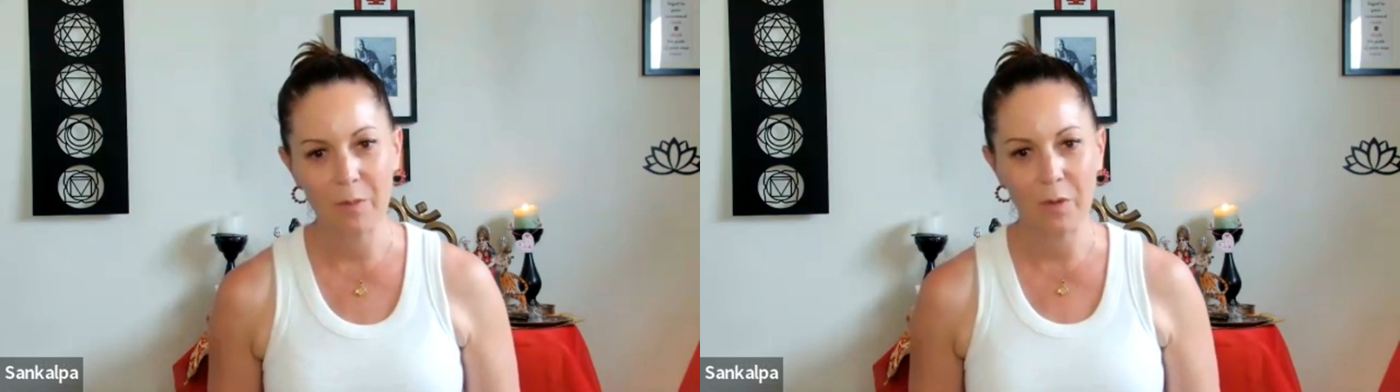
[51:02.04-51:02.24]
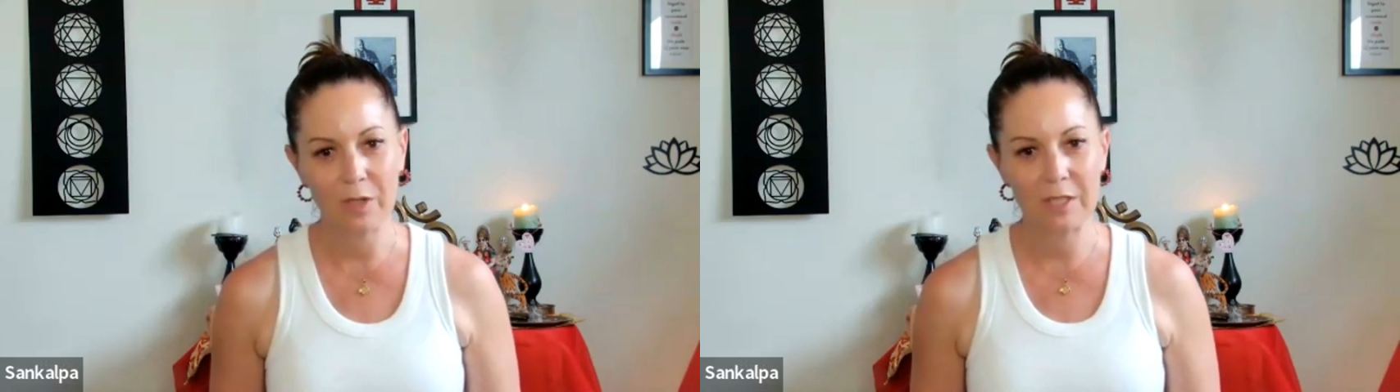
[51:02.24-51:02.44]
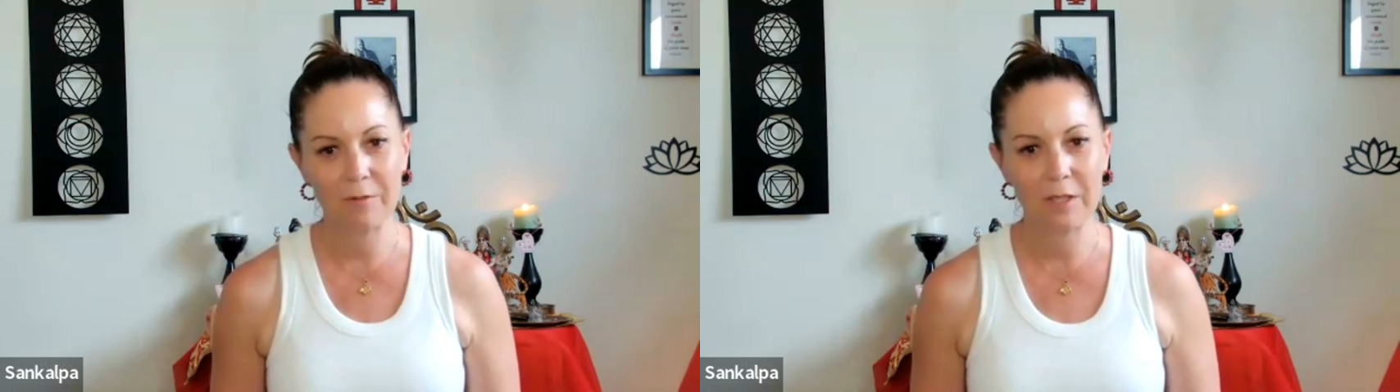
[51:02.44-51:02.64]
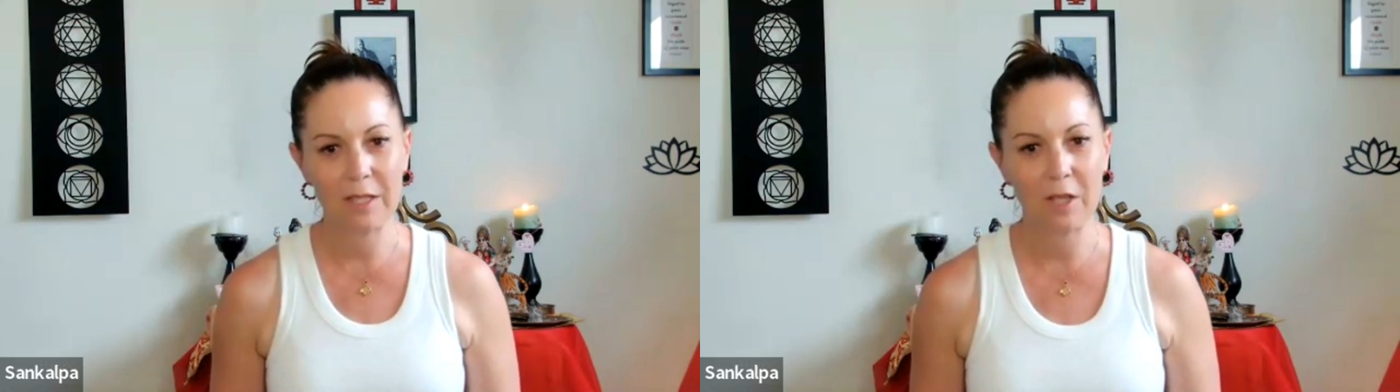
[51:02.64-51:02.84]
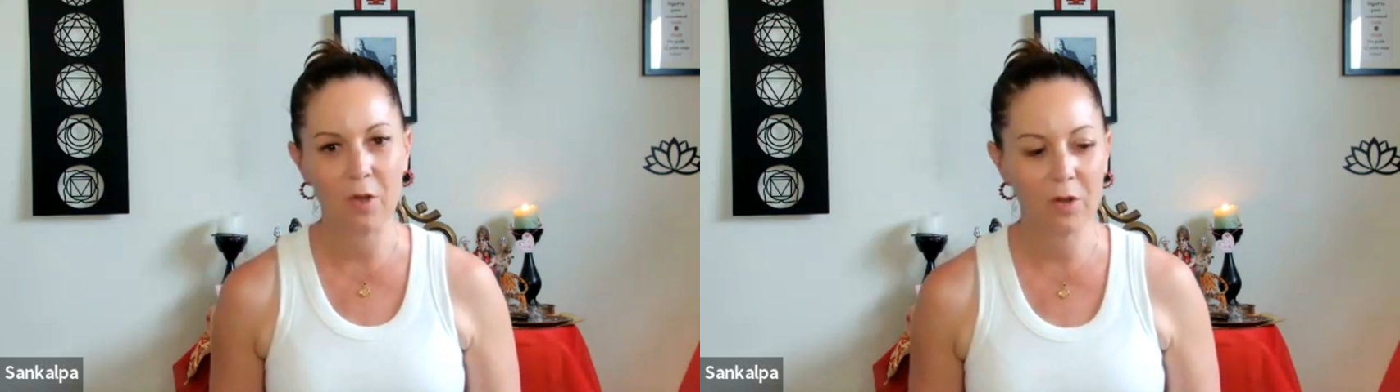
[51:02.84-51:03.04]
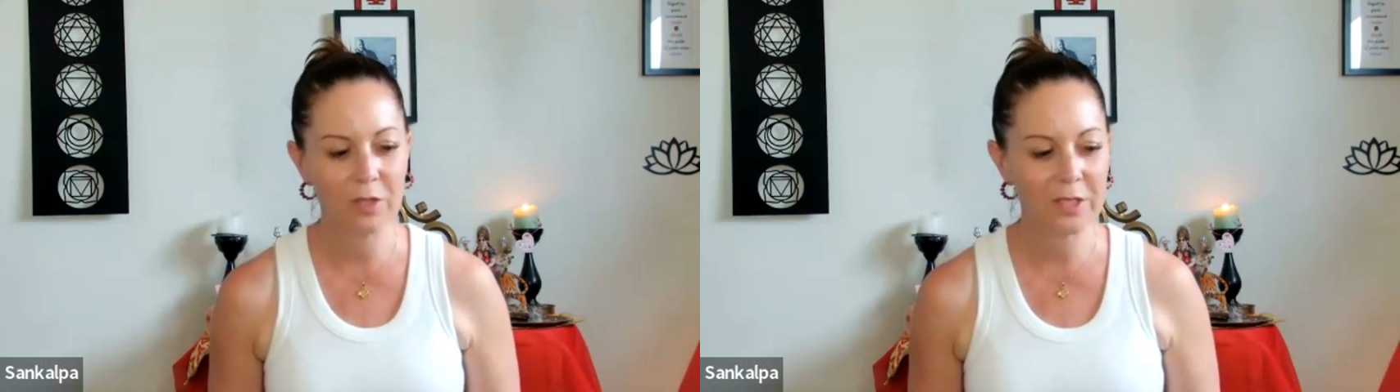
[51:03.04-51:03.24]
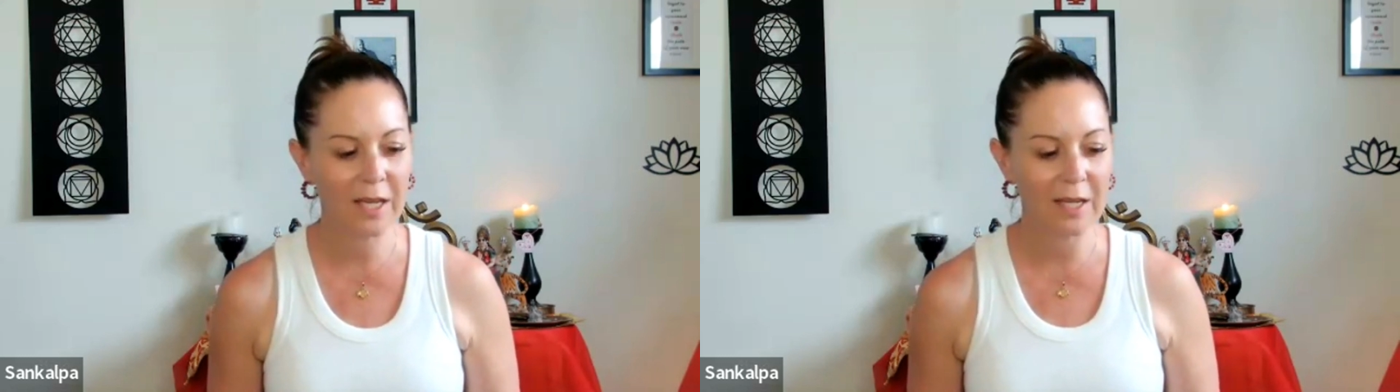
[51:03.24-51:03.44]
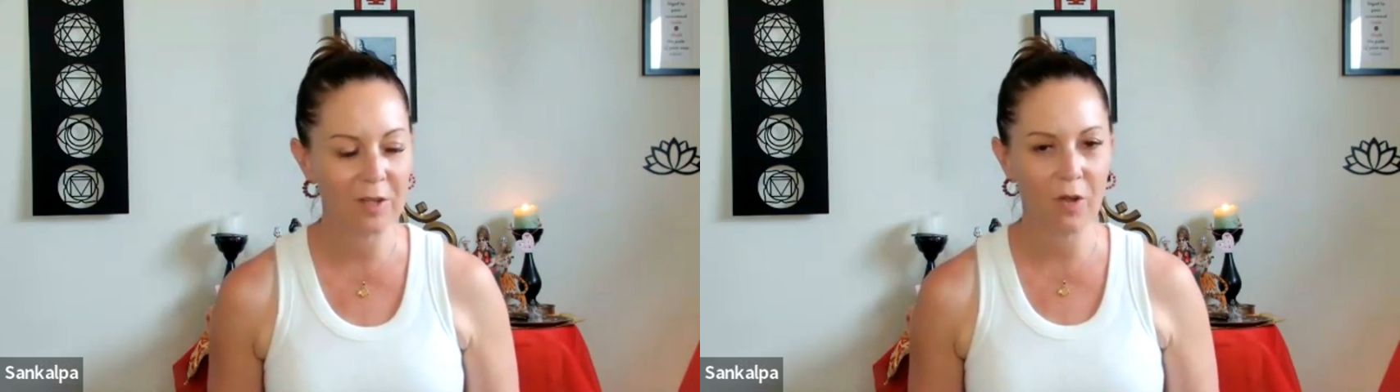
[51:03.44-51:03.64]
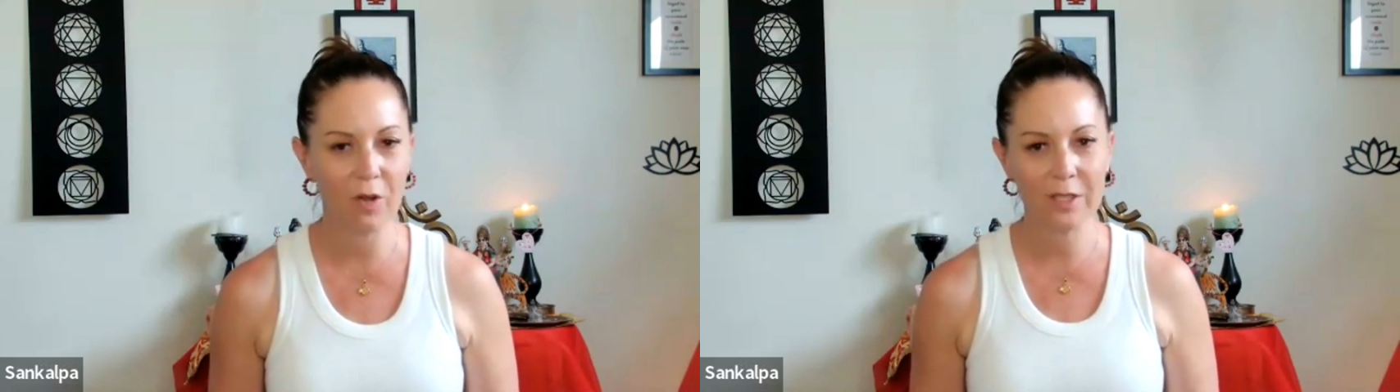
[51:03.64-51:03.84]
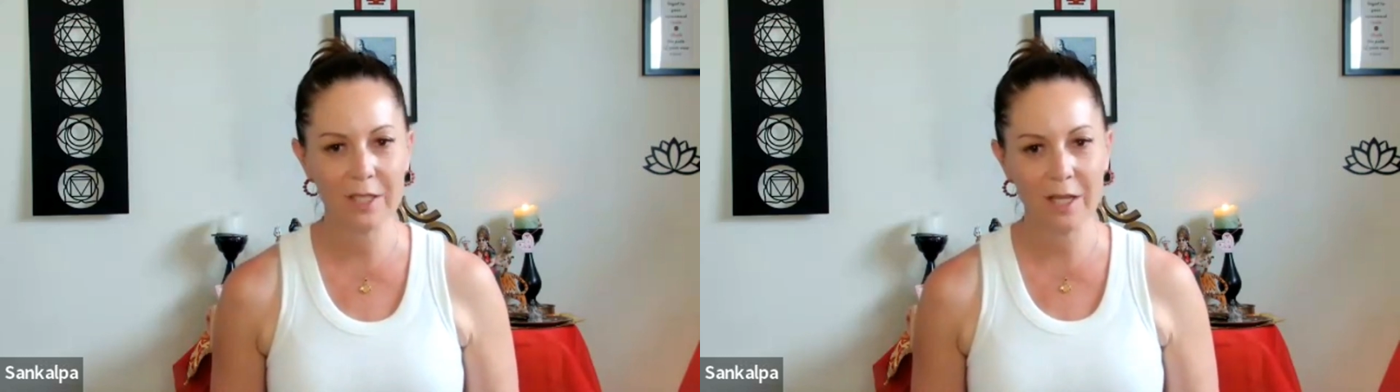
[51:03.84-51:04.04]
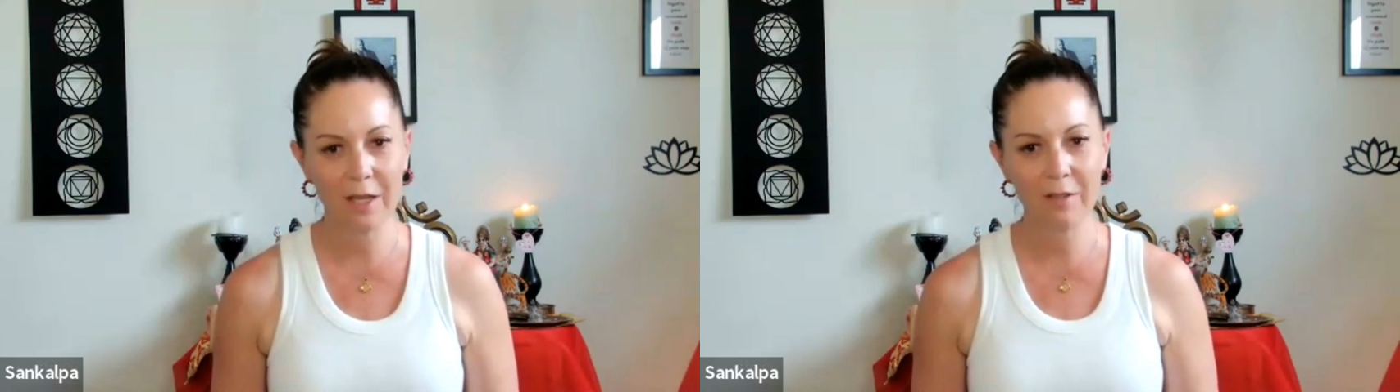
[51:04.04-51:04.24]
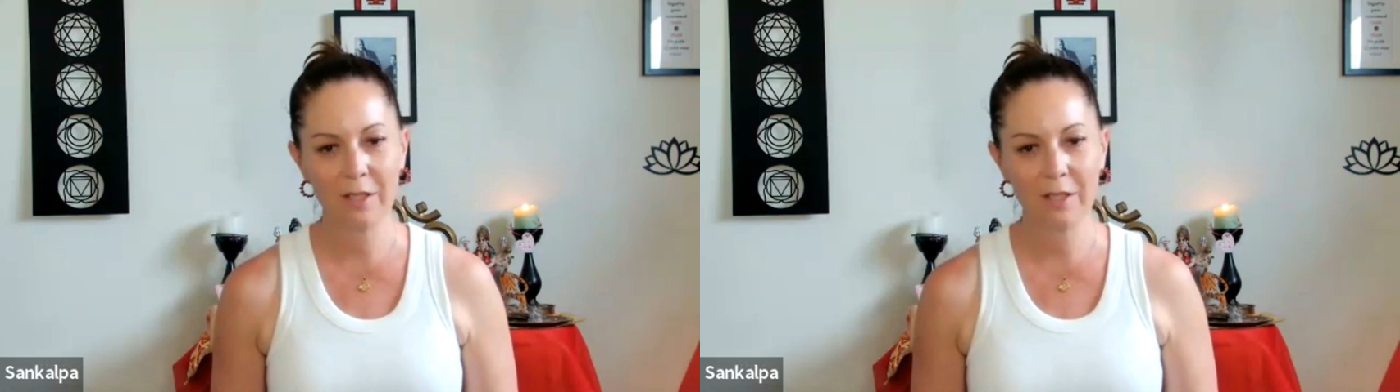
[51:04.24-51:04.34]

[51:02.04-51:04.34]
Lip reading: The body's feeling hotter and hotter,